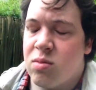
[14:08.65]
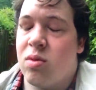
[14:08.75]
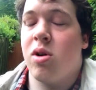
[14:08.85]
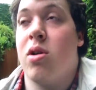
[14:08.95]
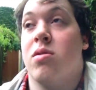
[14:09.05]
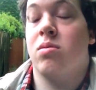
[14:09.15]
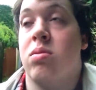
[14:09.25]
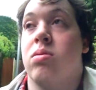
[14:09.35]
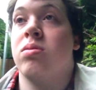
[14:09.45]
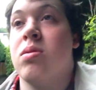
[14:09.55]
what?
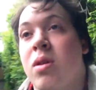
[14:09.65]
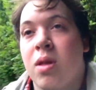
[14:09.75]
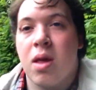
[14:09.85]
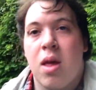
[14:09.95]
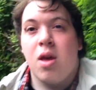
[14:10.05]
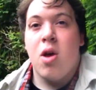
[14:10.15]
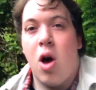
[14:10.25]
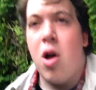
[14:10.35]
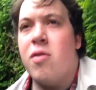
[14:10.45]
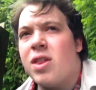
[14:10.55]

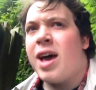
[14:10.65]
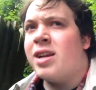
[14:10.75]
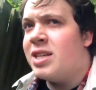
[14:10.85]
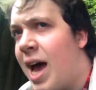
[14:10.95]
Over that